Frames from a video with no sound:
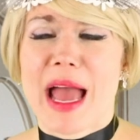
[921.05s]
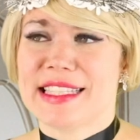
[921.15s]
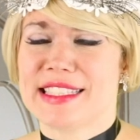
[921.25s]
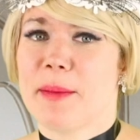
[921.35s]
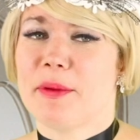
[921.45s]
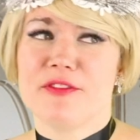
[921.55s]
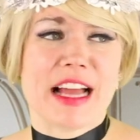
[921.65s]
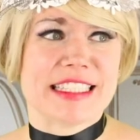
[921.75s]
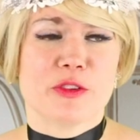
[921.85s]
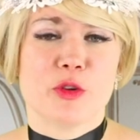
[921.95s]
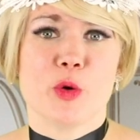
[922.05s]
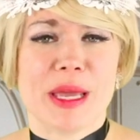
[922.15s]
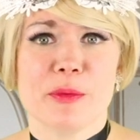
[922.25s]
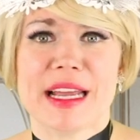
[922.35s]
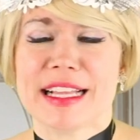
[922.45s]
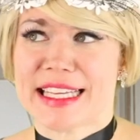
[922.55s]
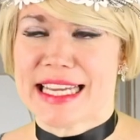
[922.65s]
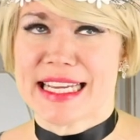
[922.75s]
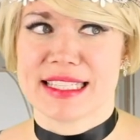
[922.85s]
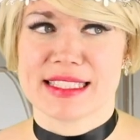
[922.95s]
ASAP and find out who he
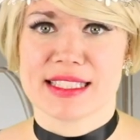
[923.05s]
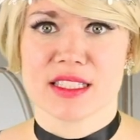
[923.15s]
really is.